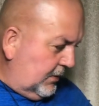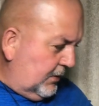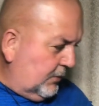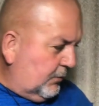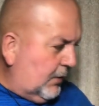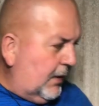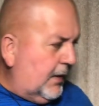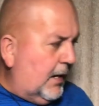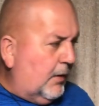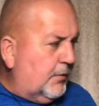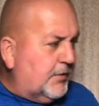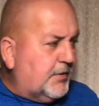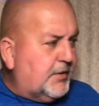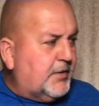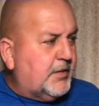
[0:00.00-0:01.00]
right now
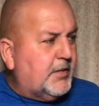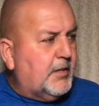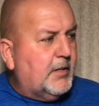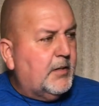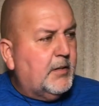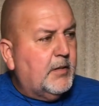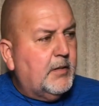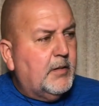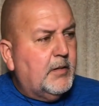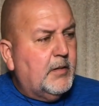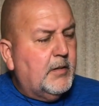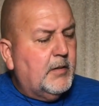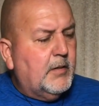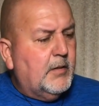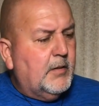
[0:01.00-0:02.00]
is
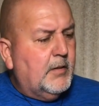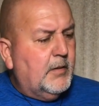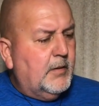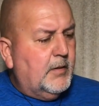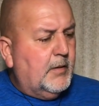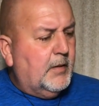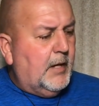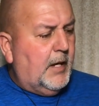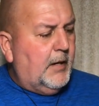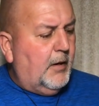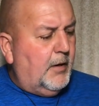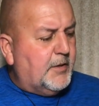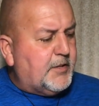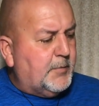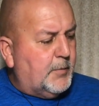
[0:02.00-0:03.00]
at
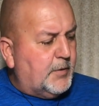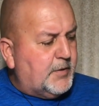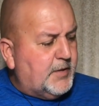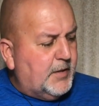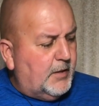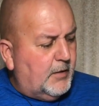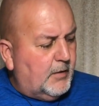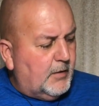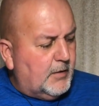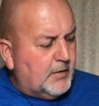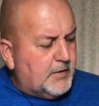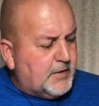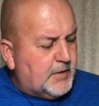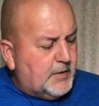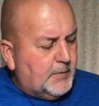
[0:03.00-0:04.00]
Awesome RC
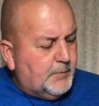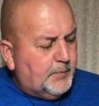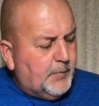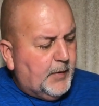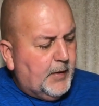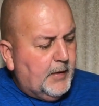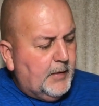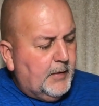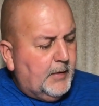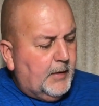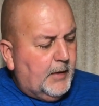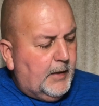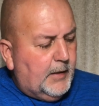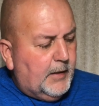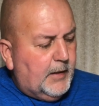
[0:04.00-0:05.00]
Cars.
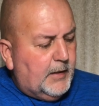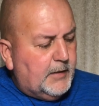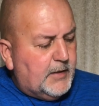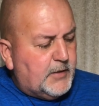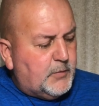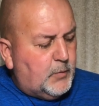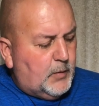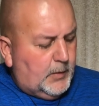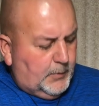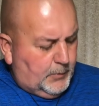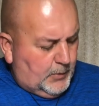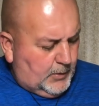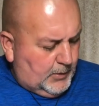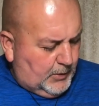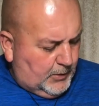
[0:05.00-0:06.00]
And again, this wheelie
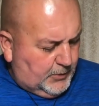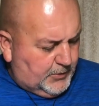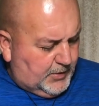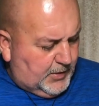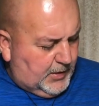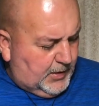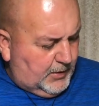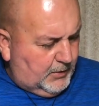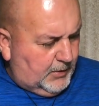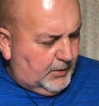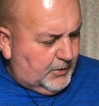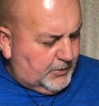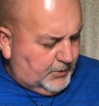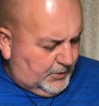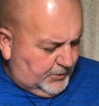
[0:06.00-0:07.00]
bar goes in here, and
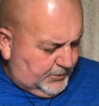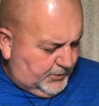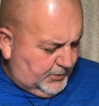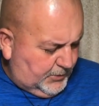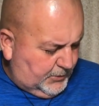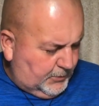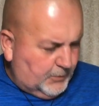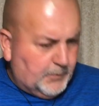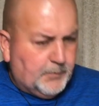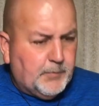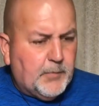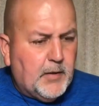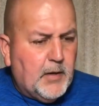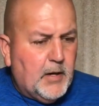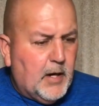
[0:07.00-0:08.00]
there's also
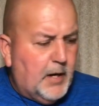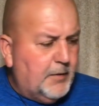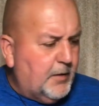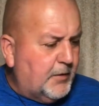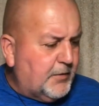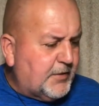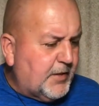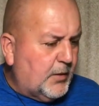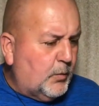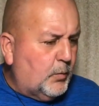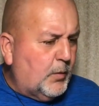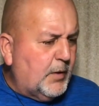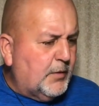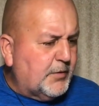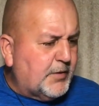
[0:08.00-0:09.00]
another set of
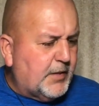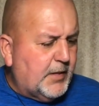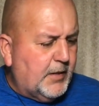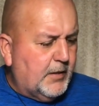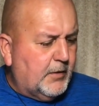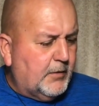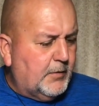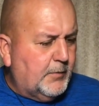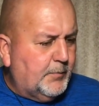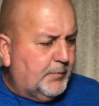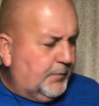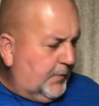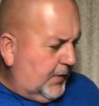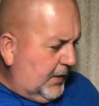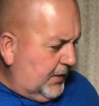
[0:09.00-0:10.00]
wheels in here
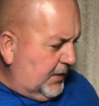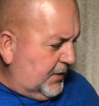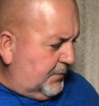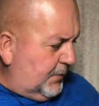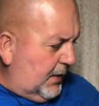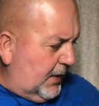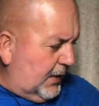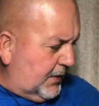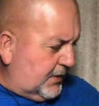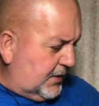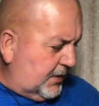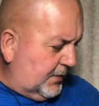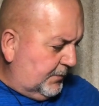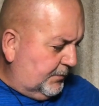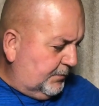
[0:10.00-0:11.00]
in this box
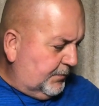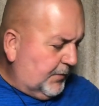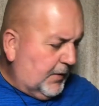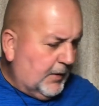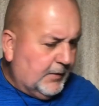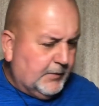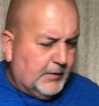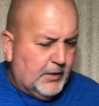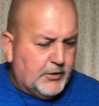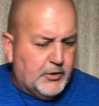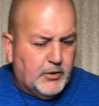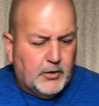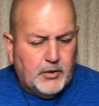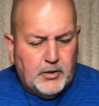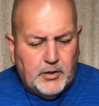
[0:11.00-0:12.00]
that you
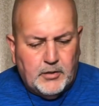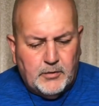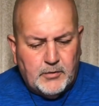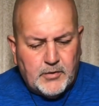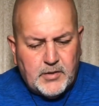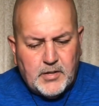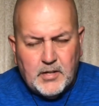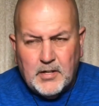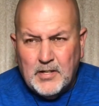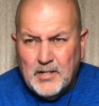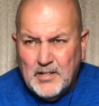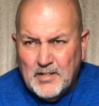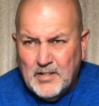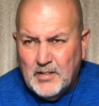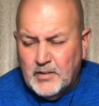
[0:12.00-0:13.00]
can use
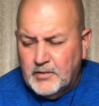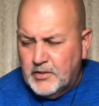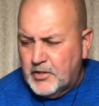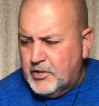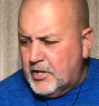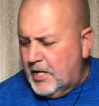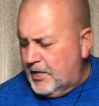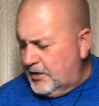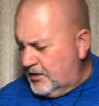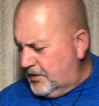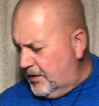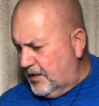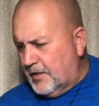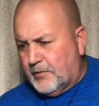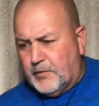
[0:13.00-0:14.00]
to change the
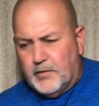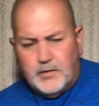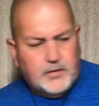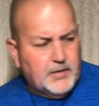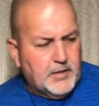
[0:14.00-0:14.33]
different